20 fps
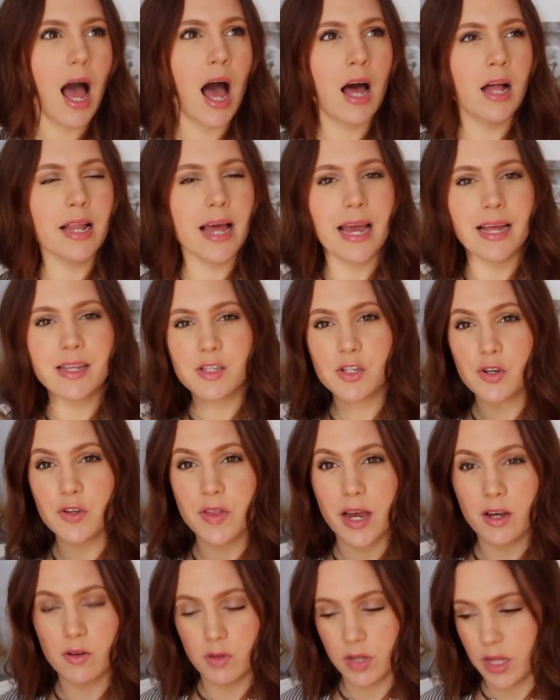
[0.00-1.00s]
I'll
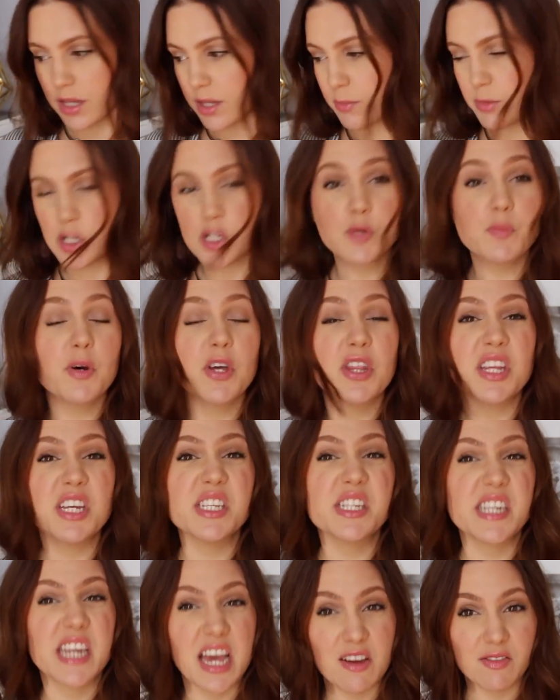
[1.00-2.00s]
answer that. Okay, let me just put
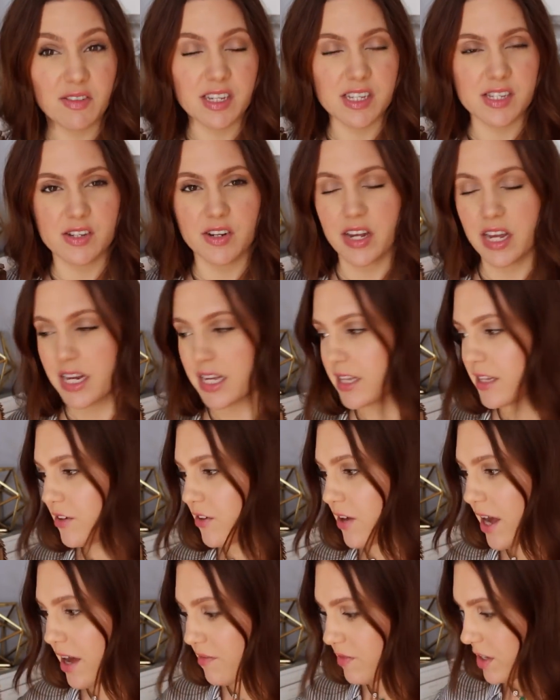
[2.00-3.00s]
these down because they're getting a
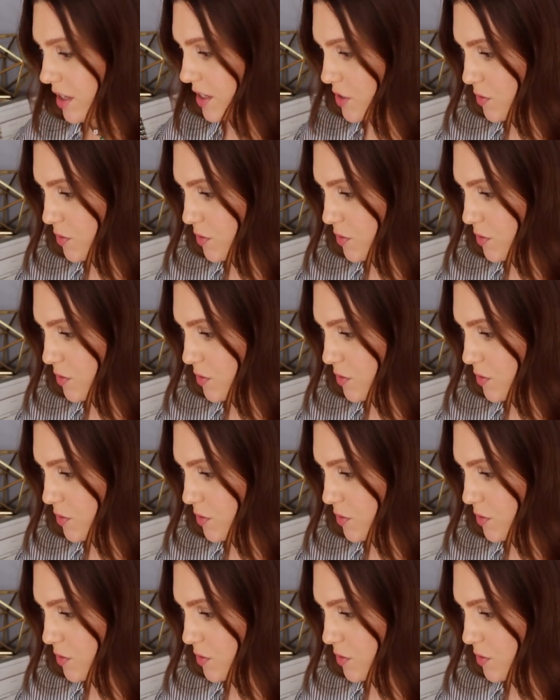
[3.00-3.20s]
little heavy.